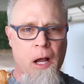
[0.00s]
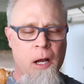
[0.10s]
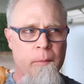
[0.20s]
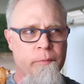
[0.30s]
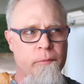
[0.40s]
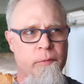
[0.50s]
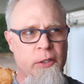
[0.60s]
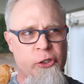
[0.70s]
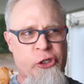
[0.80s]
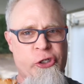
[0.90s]
Um,
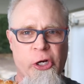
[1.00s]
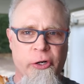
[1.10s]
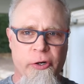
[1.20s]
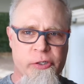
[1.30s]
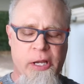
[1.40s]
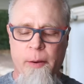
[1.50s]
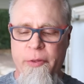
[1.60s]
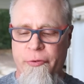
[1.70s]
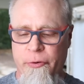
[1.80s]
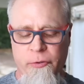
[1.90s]
the sugar's
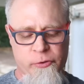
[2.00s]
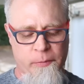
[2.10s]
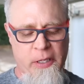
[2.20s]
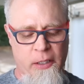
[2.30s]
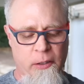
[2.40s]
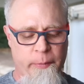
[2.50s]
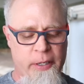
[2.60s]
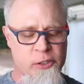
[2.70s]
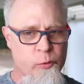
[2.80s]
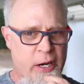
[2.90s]
coming through, so I'm getting a little
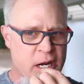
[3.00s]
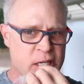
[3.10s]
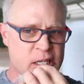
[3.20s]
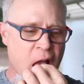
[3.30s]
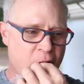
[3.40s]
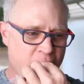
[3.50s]
bit of sweetness.